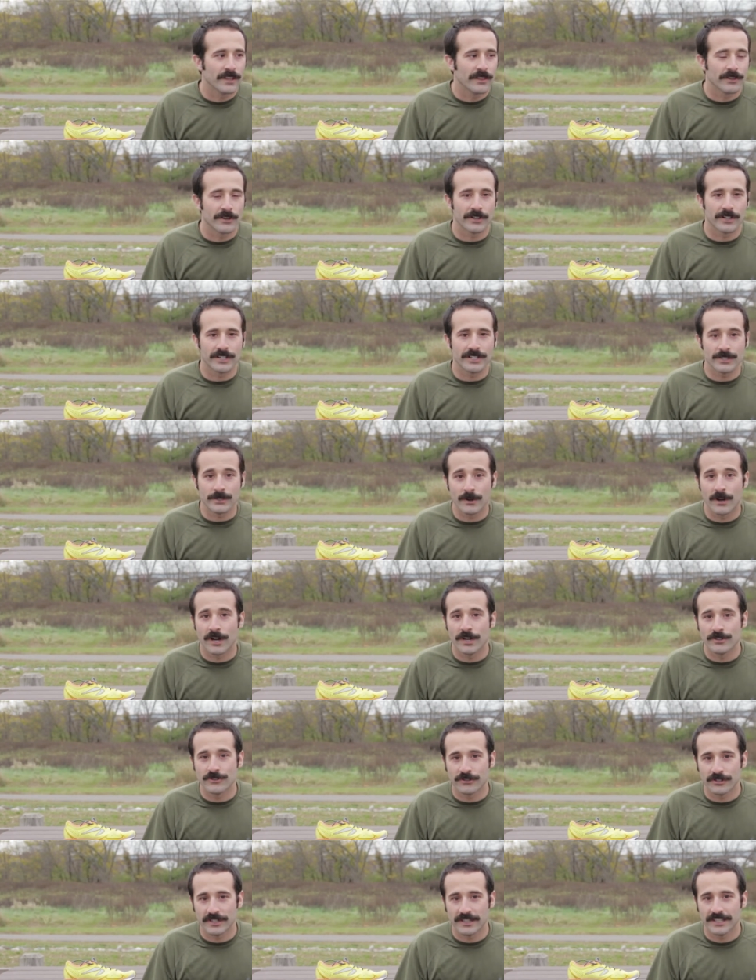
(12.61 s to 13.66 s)

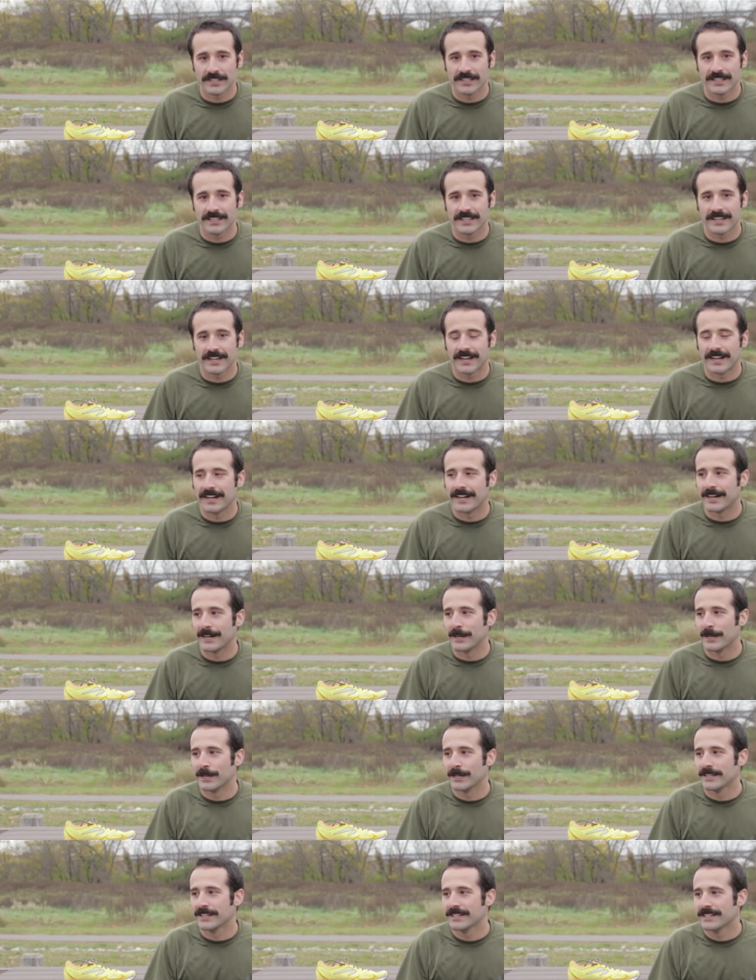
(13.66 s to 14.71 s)
3200,
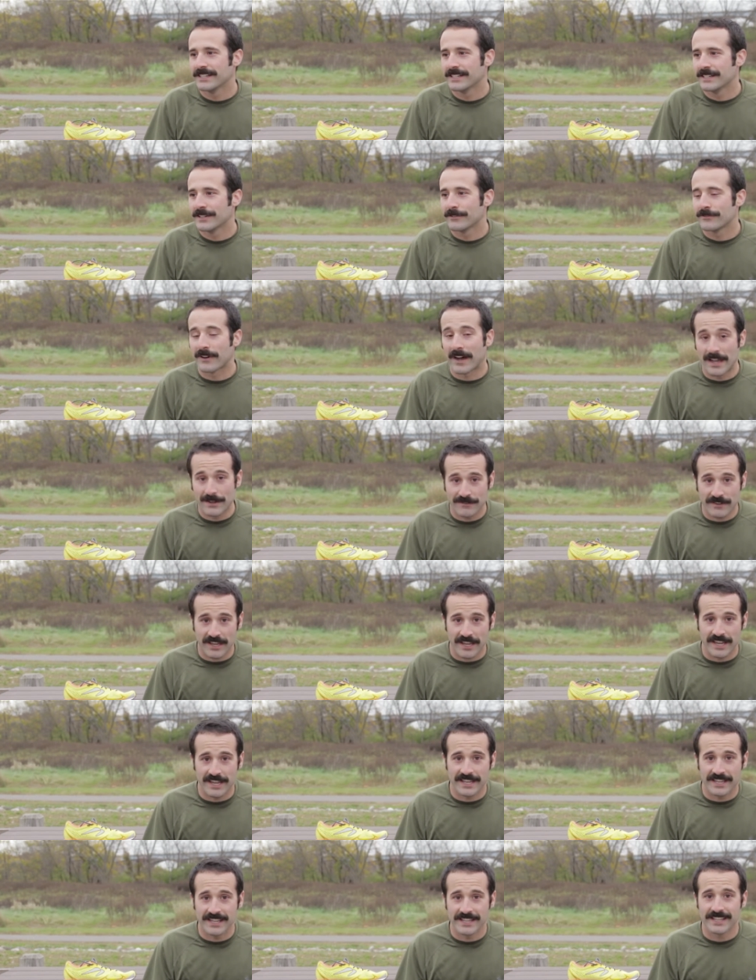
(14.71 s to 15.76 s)
uh,
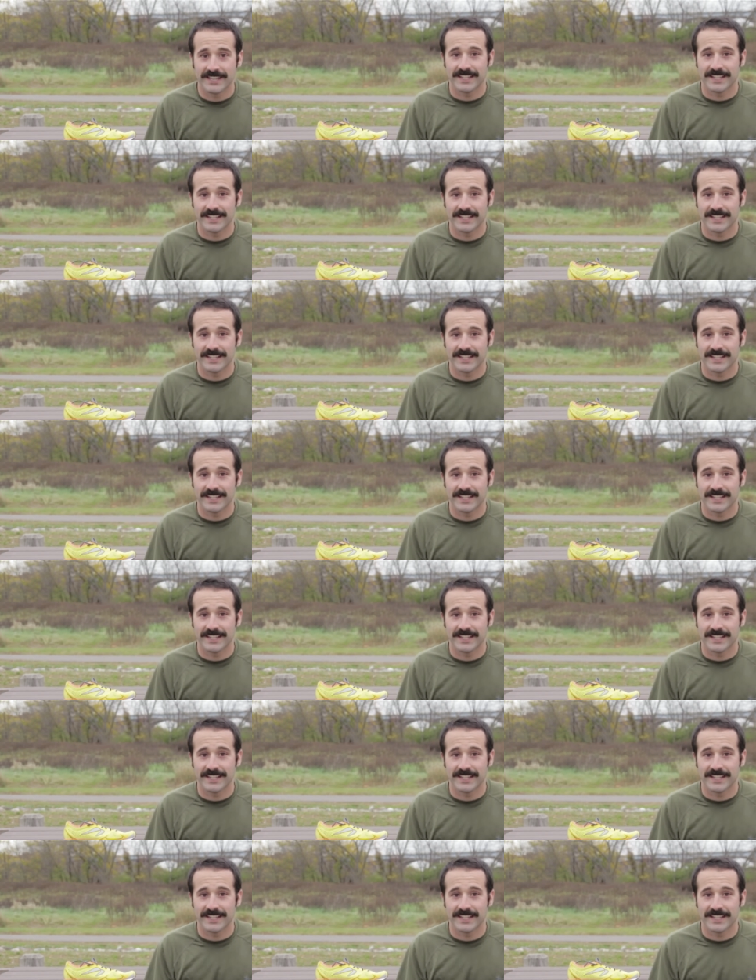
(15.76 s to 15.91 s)
5K,